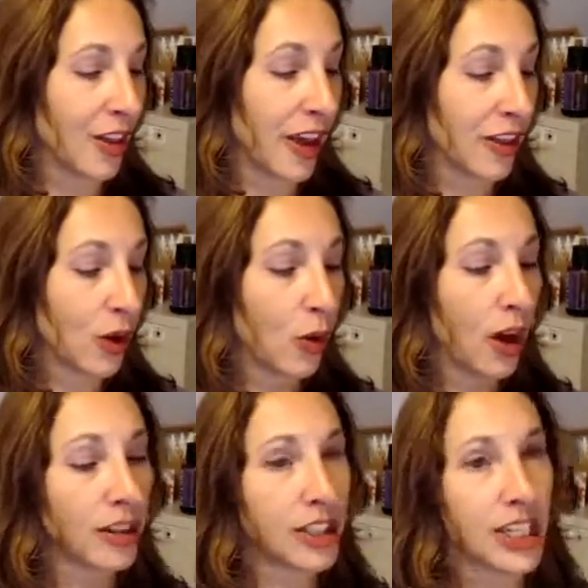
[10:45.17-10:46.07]
Now the
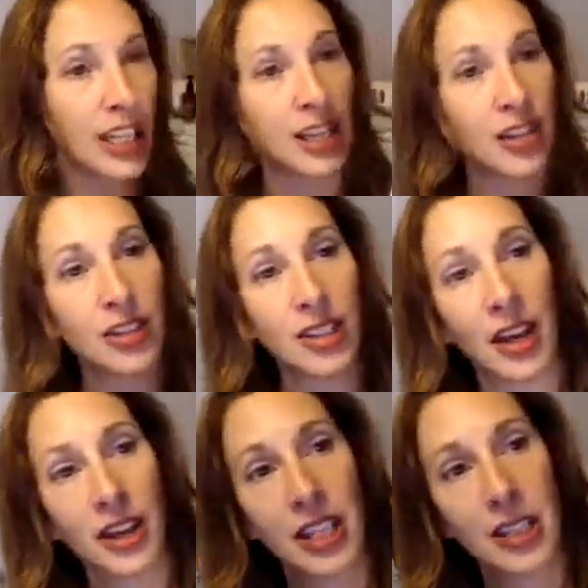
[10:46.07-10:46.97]
quality, here's
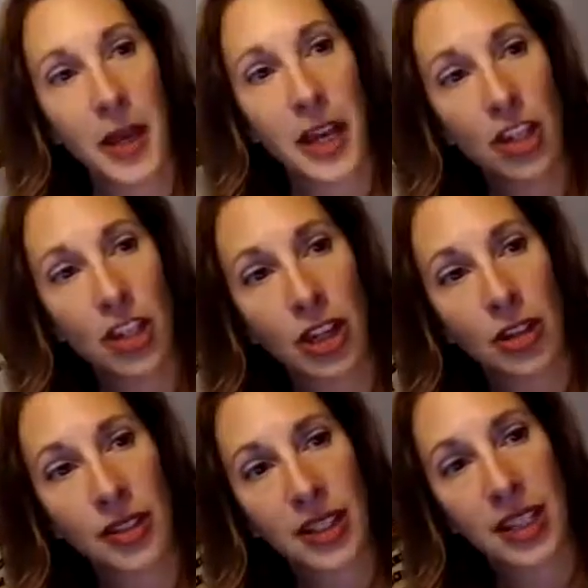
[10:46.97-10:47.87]
on this page here,
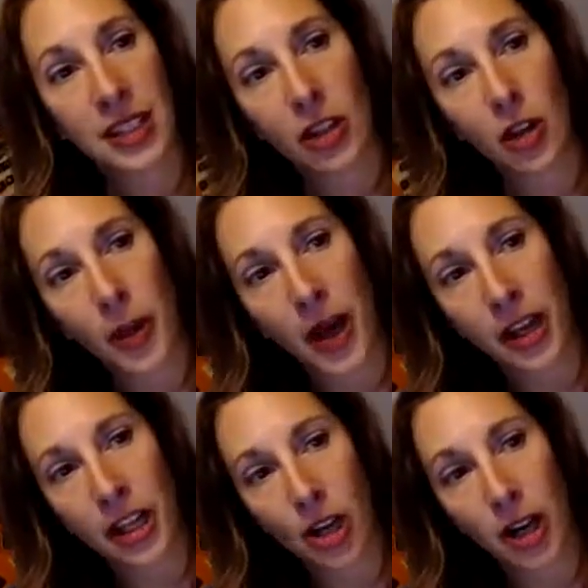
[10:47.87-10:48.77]
you'll see this little
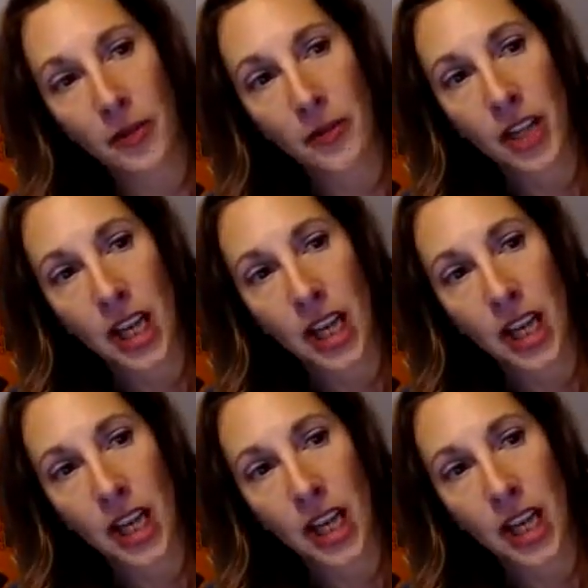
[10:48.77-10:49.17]
pie chart.